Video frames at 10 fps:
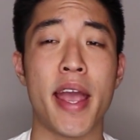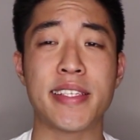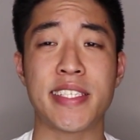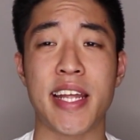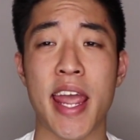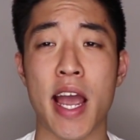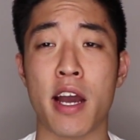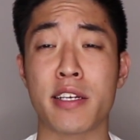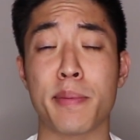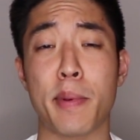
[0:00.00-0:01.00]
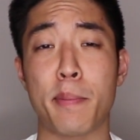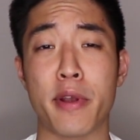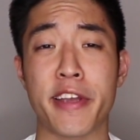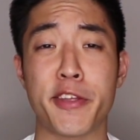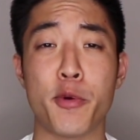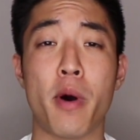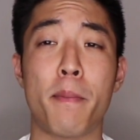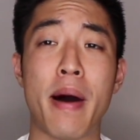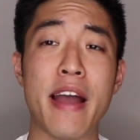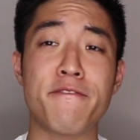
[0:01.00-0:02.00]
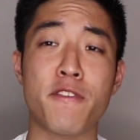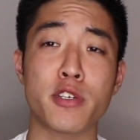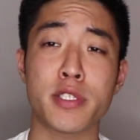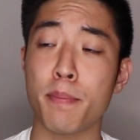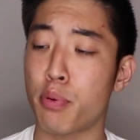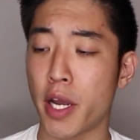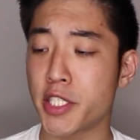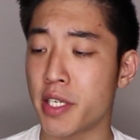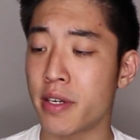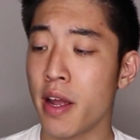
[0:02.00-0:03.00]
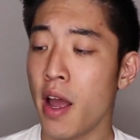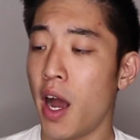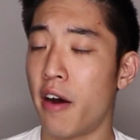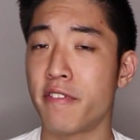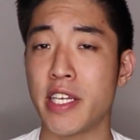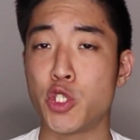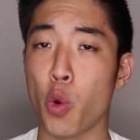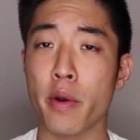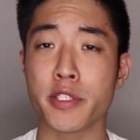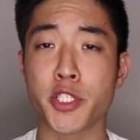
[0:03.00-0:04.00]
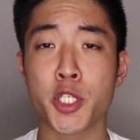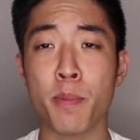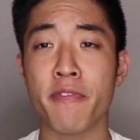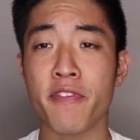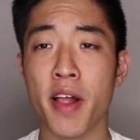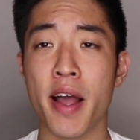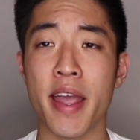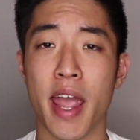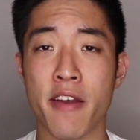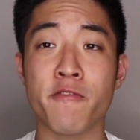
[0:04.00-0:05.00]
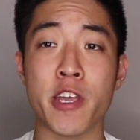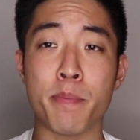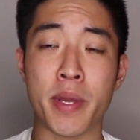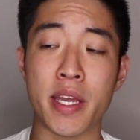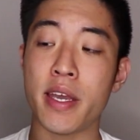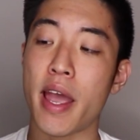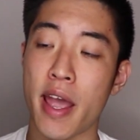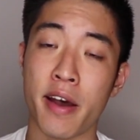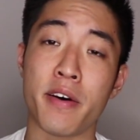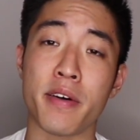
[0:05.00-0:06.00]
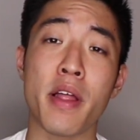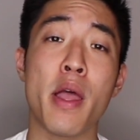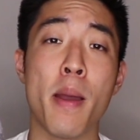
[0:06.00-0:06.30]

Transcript: and today I'm going to be bringing you all my first impression of the Jordan Superfly MVP L.